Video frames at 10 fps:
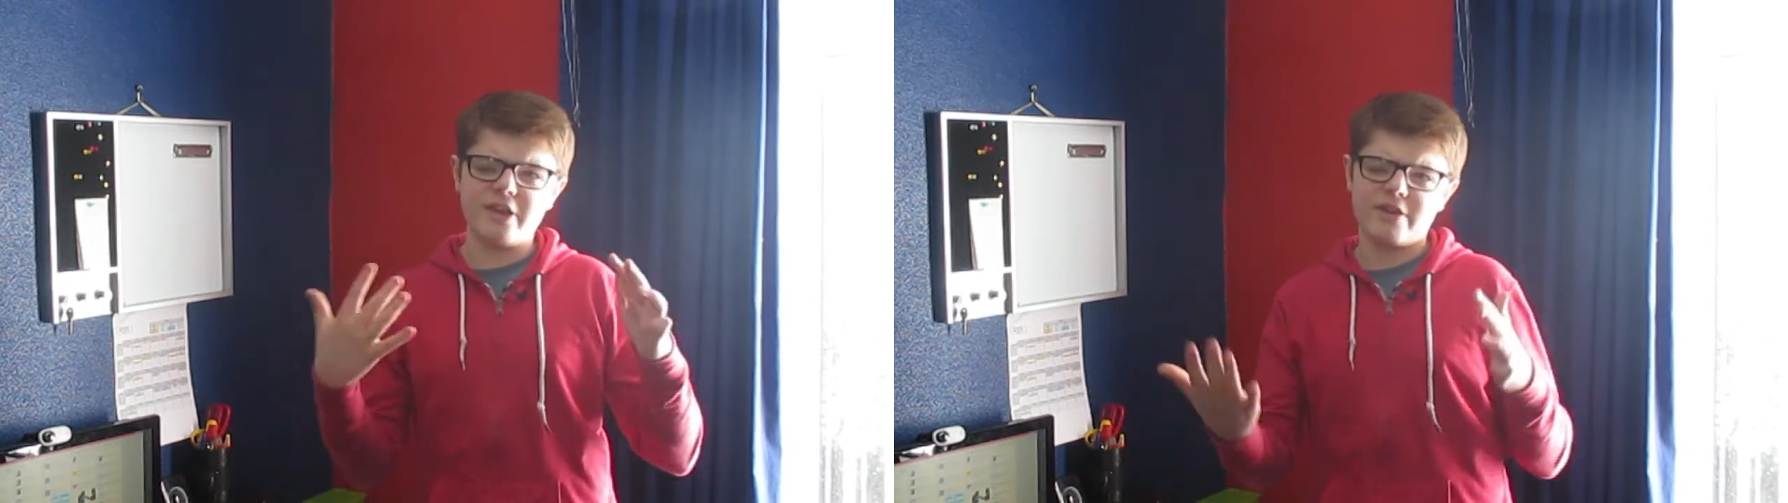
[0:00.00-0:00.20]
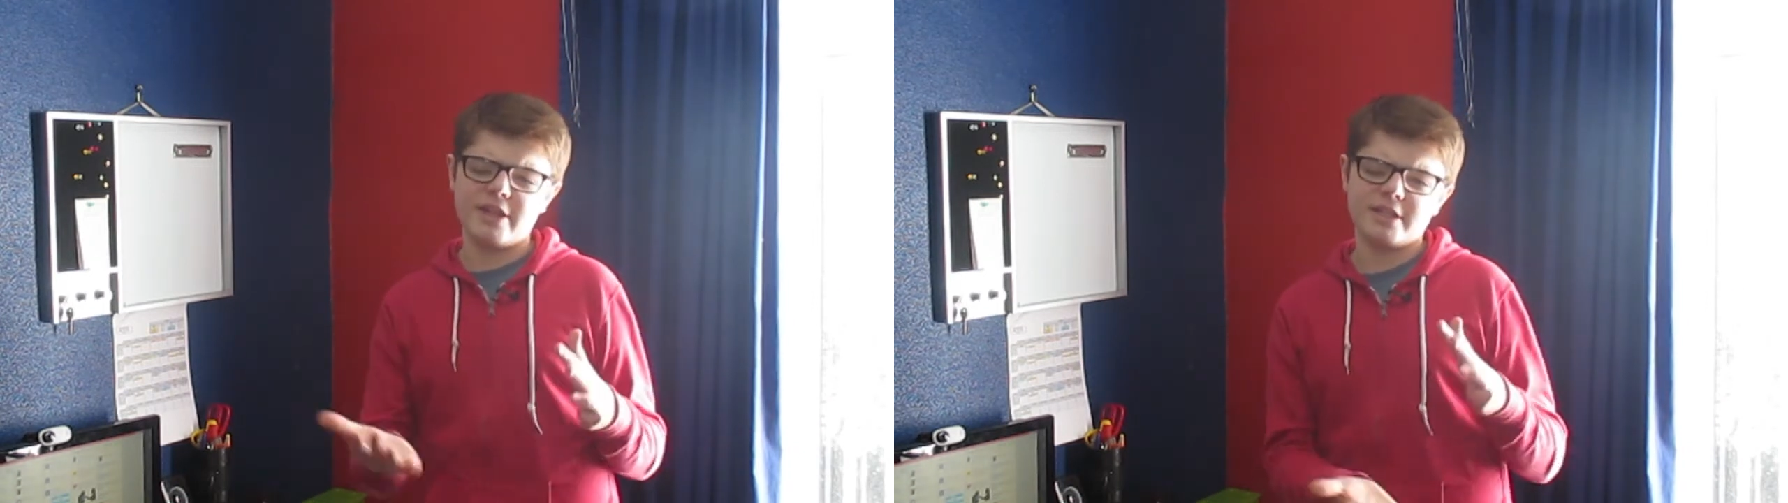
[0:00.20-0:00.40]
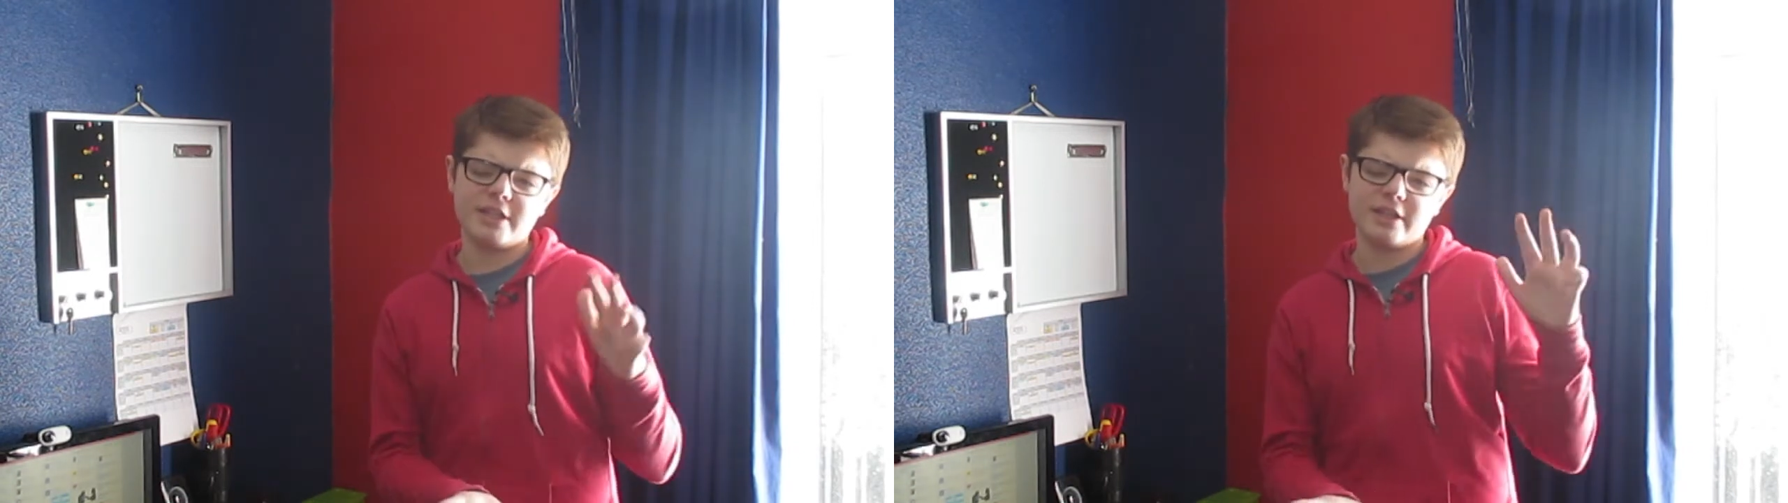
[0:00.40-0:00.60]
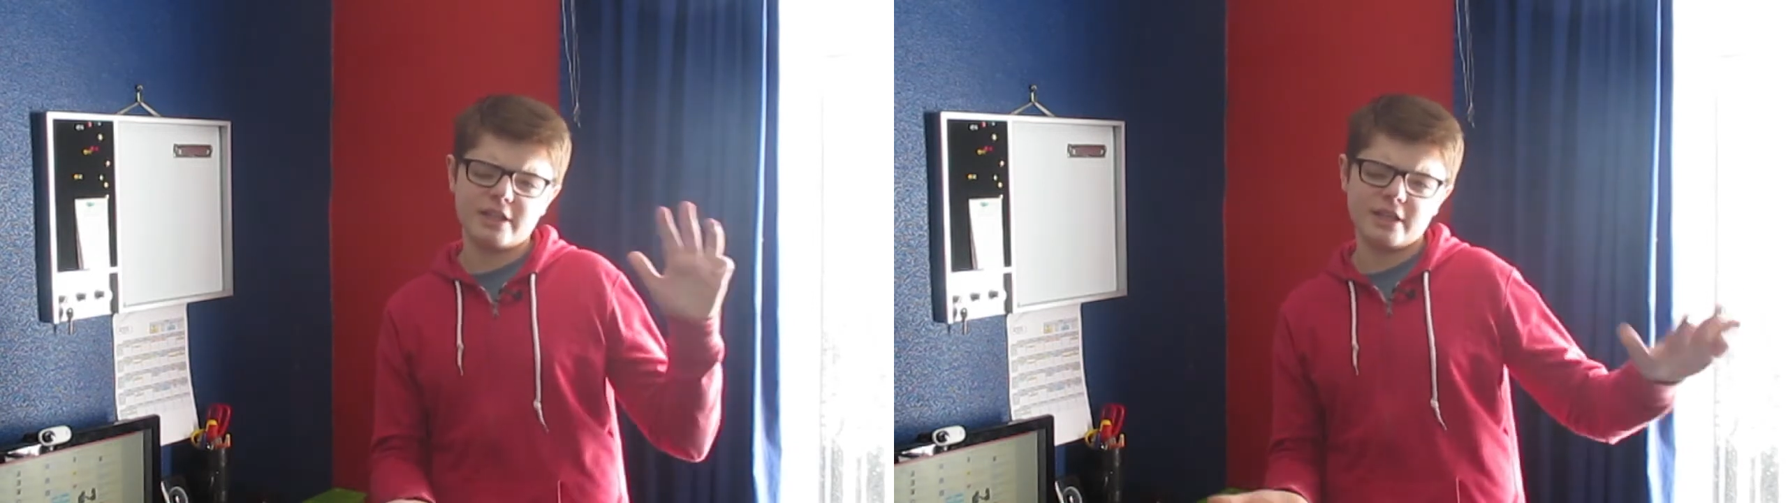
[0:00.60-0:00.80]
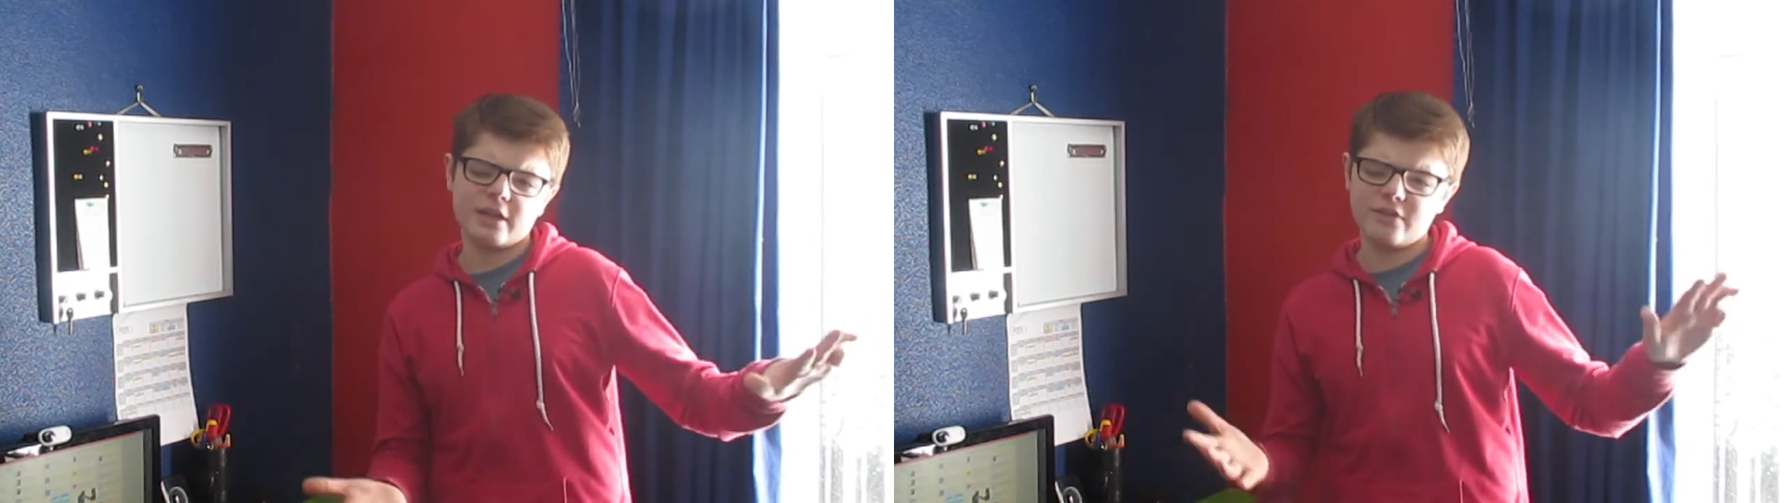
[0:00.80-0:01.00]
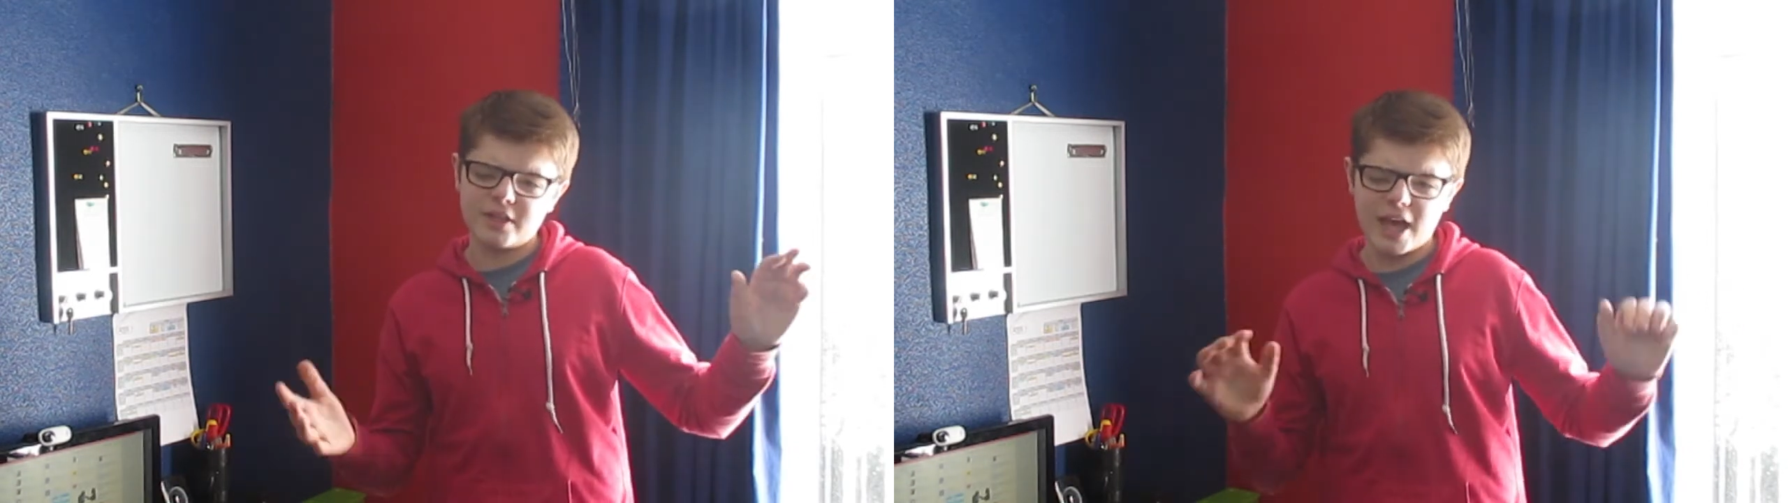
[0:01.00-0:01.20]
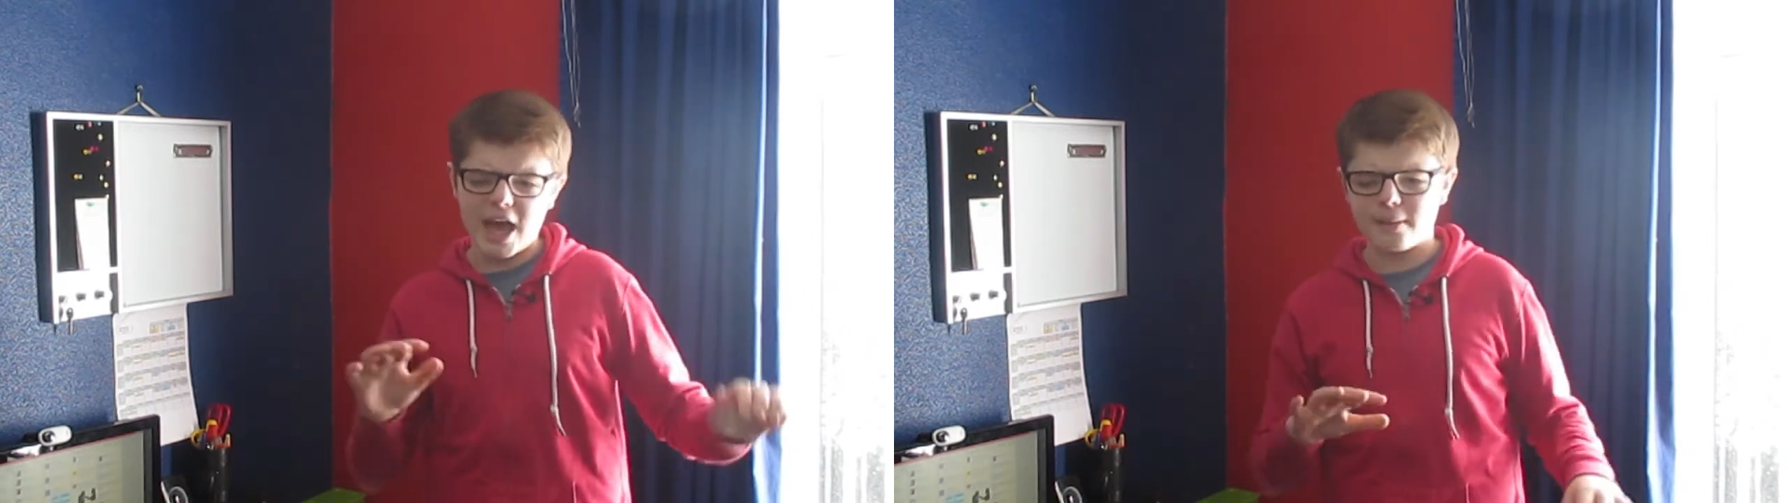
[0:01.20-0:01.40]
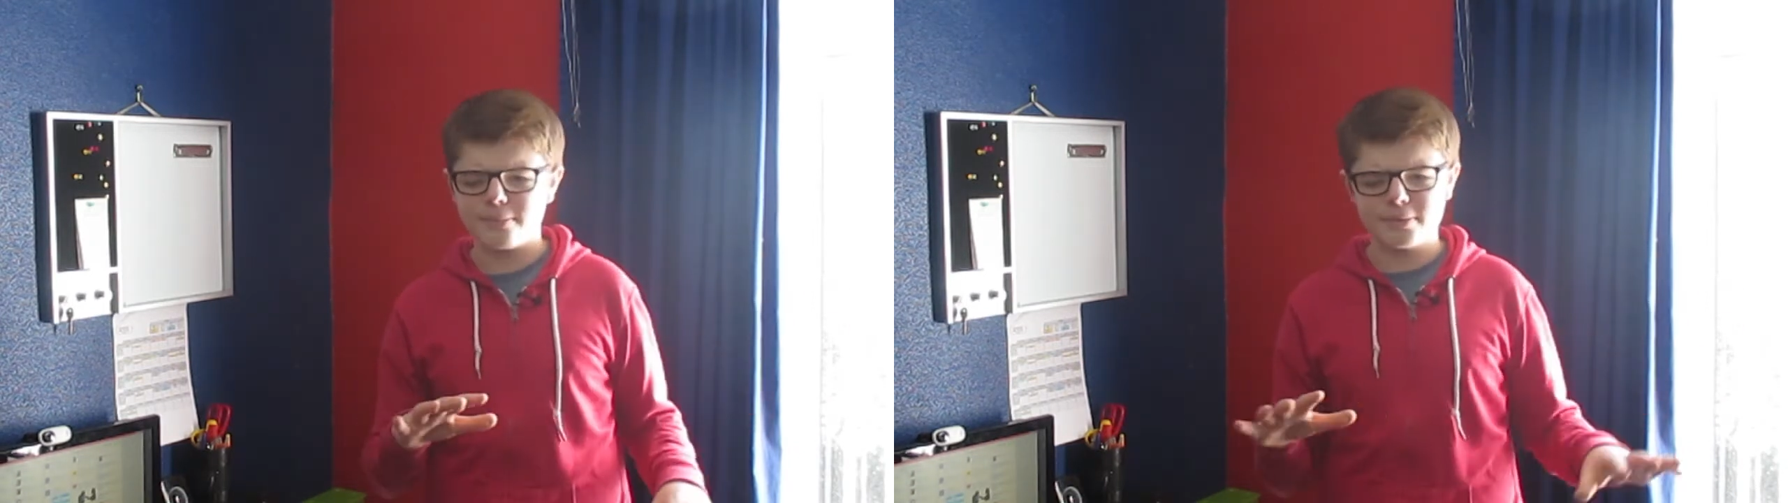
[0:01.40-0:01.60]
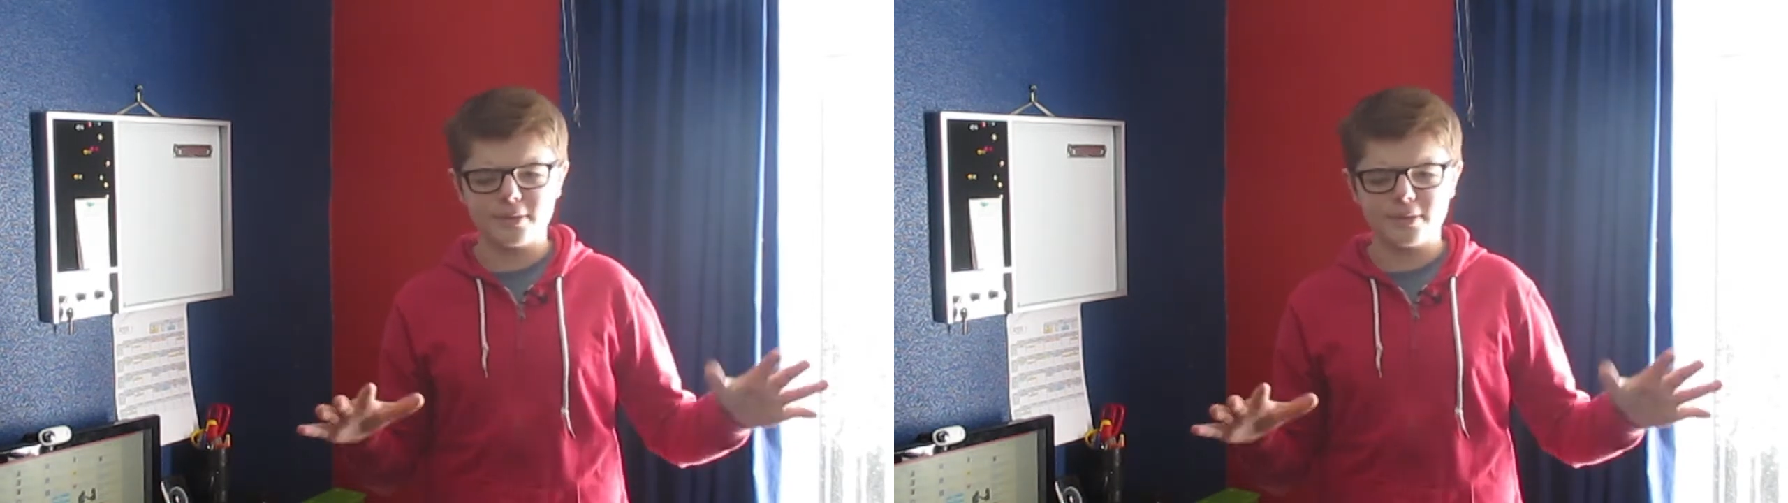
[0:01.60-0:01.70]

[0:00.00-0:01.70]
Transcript: rating thing of the app.